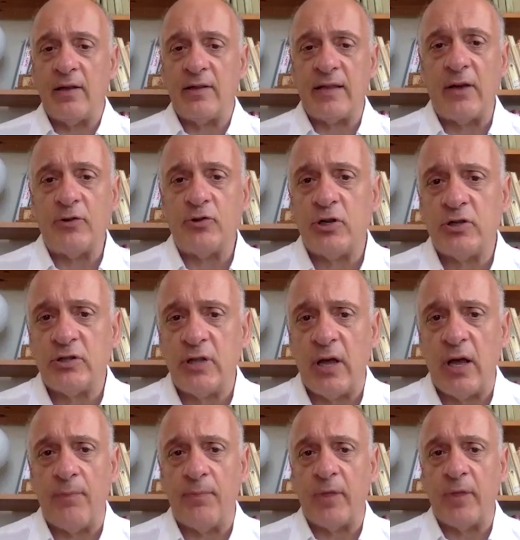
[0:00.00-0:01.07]
such as
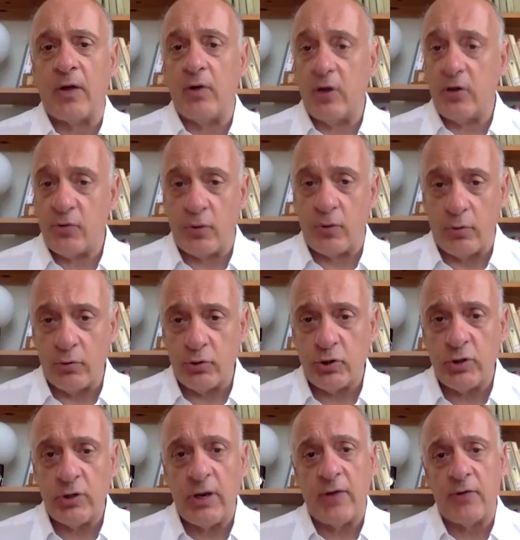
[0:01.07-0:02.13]
the Greek
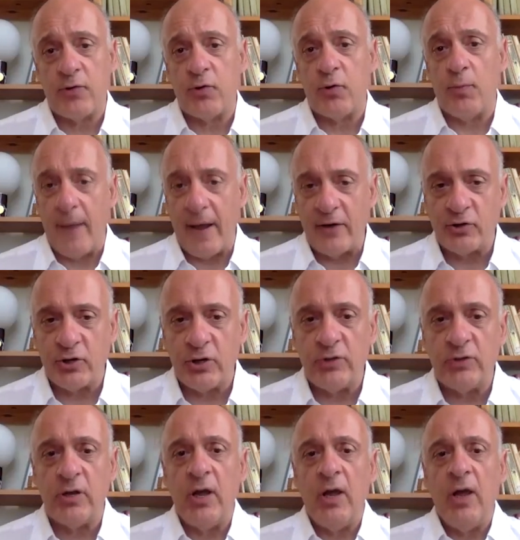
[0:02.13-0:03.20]
Solution, as you
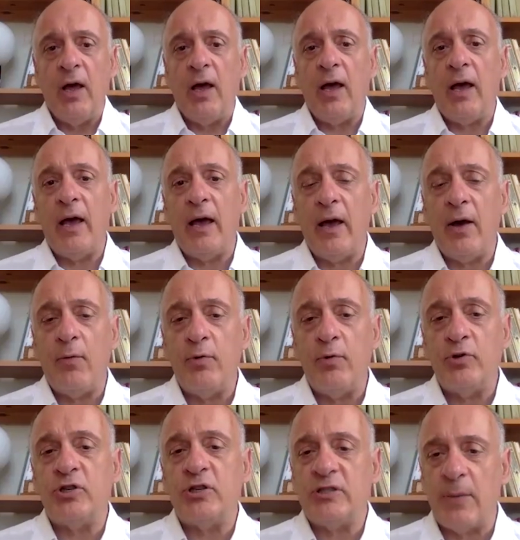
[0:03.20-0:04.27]
mentioned,
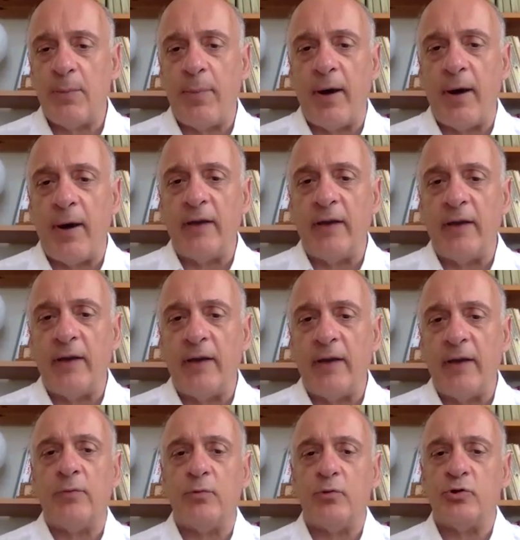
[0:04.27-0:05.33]
which is a party
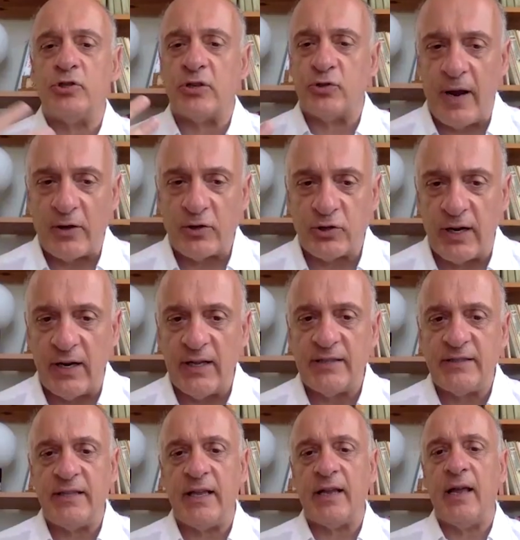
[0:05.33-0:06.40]
which is extreme
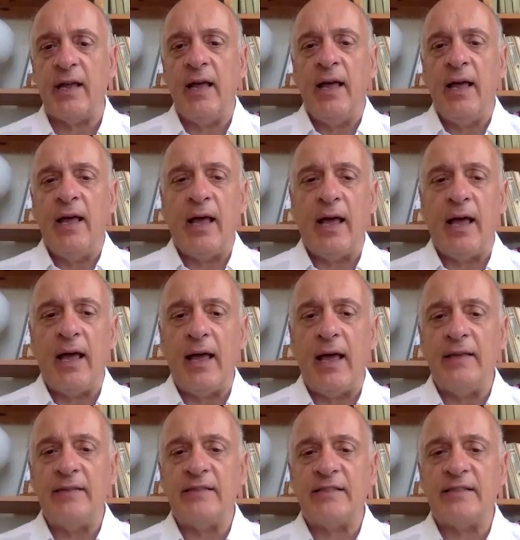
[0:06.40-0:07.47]
nationalistic. But
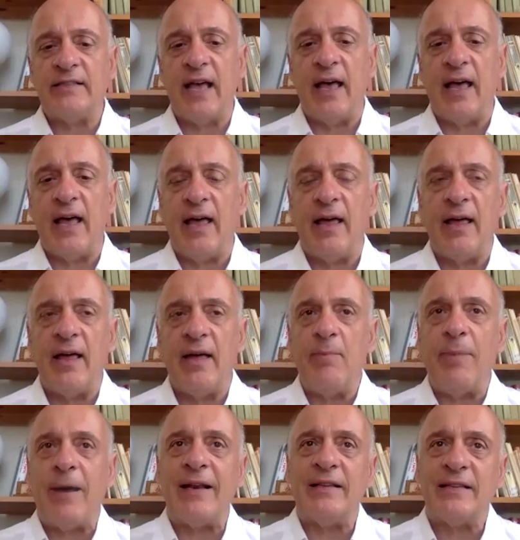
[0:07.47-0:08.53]

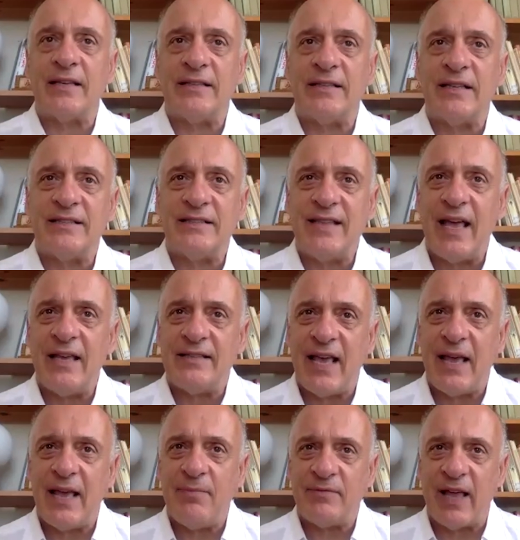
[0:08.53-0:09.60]
it's at the
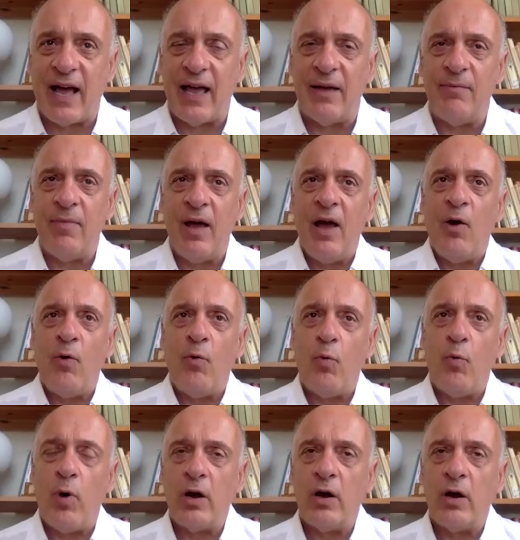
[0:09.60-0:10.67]
same time
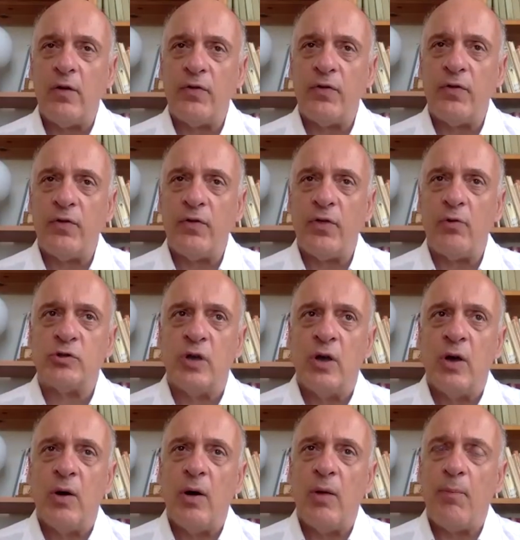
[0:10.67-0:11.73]
one of
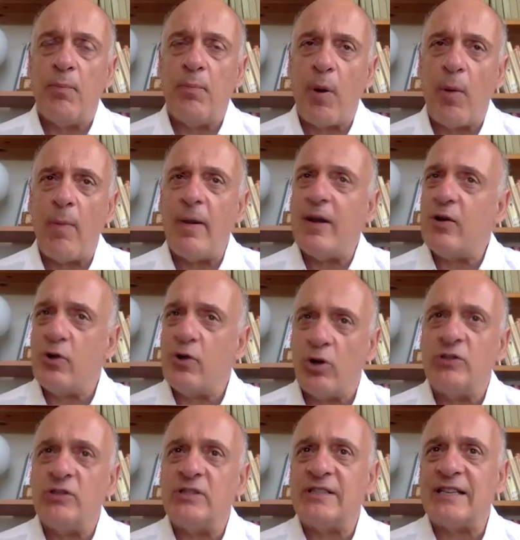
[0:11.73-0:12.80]
those probably
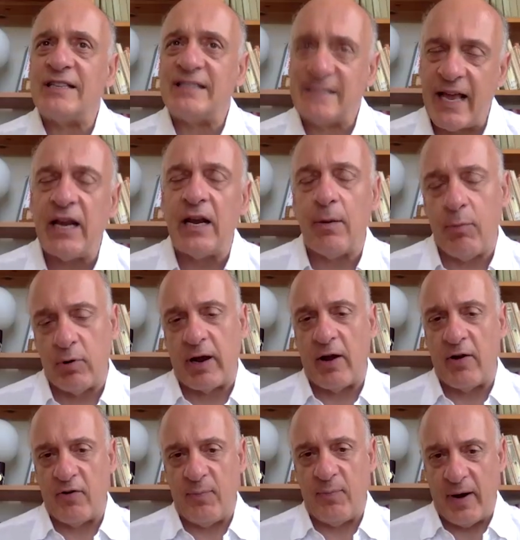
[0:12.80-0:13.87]
not sustainable
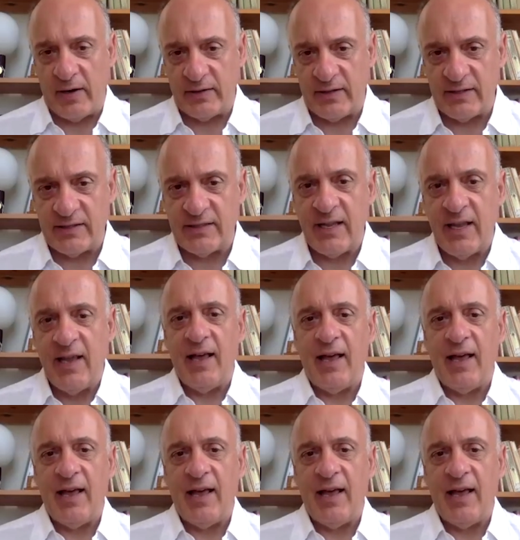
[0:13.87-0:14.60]
kind of parties.